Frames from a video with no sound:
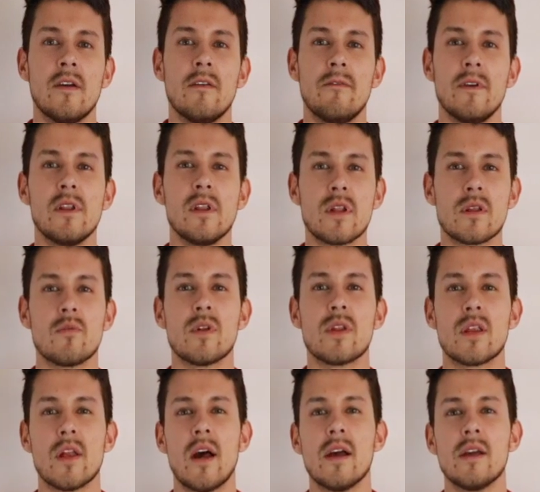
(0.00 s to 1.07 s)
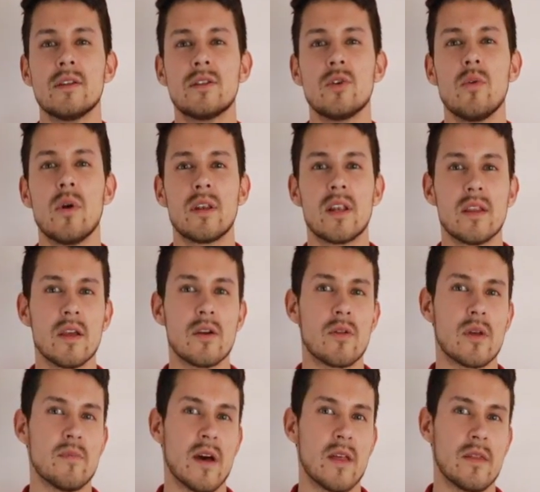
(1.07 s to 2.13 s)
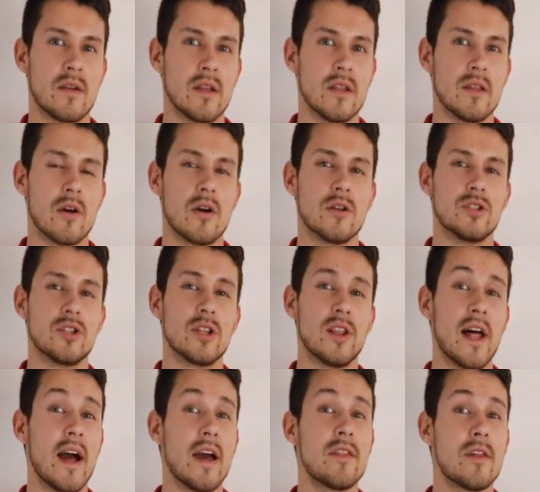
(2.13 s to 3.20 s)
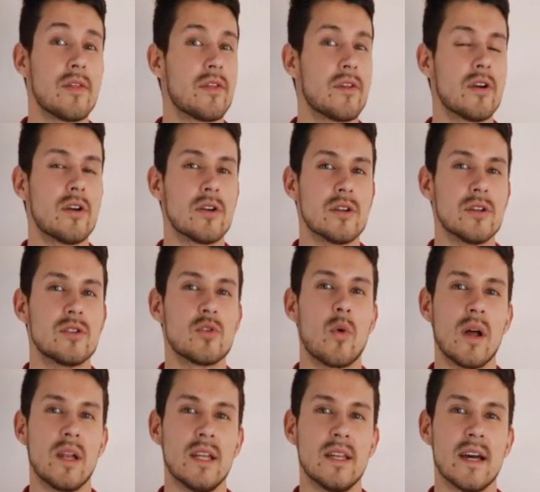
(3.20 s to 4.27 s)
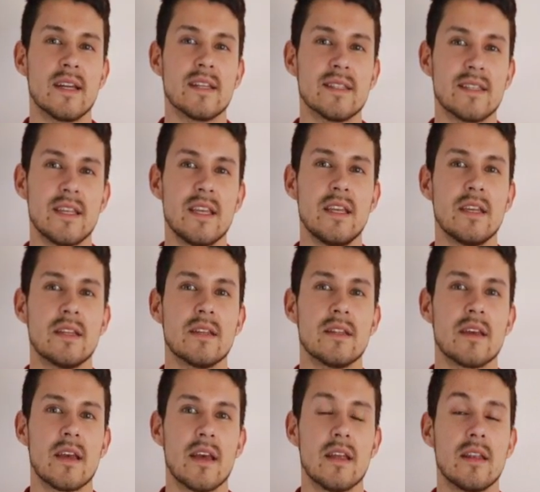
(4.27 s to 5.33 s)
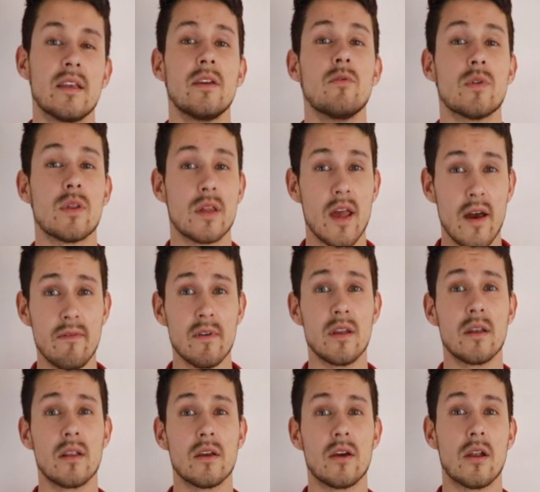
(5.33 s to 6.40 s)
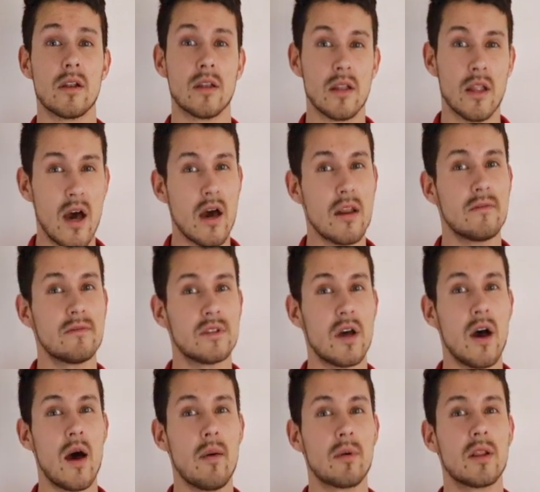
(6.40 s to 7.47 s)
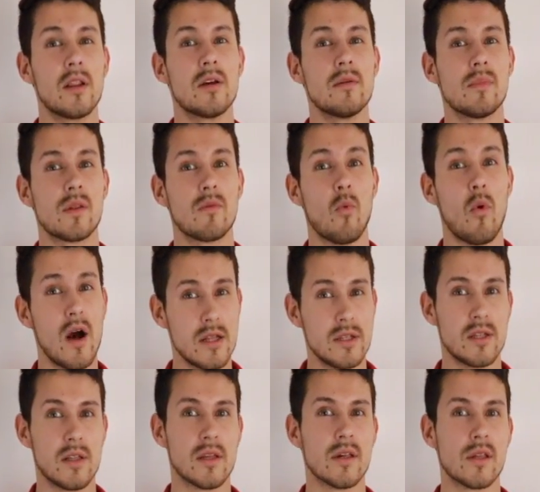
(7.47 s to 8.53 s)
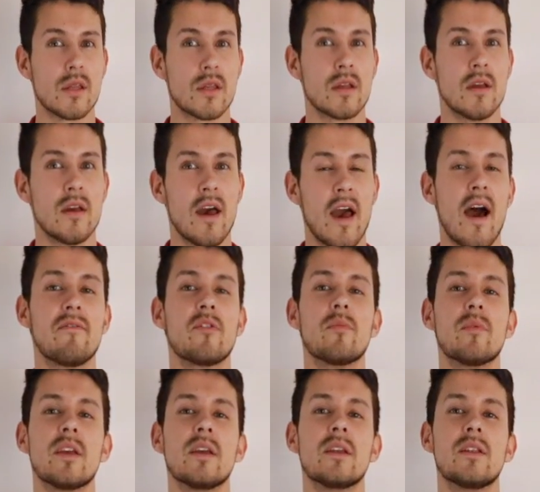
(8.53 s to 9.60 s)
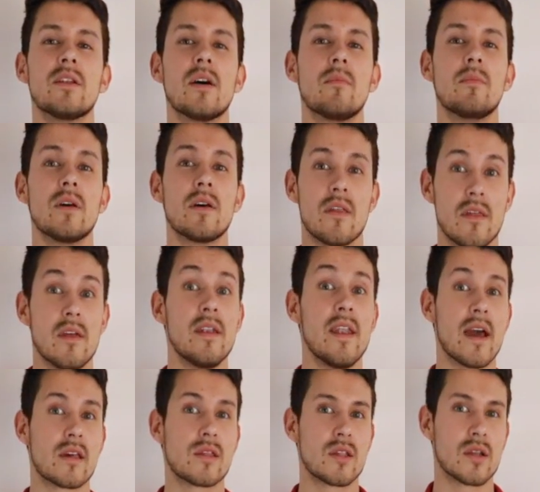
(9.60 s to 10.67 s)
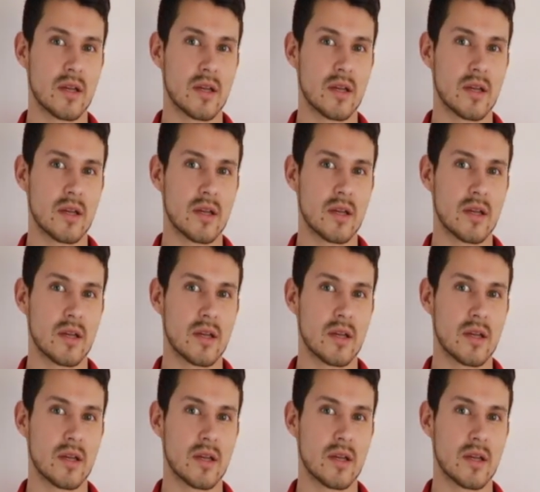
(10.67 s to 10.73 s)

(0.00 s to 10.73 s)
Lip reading: Félix was signed to Atlético de Madrid on July the 3rd, 2019, and he was definitely on a lot of top clubs' watch list after being dubbed the next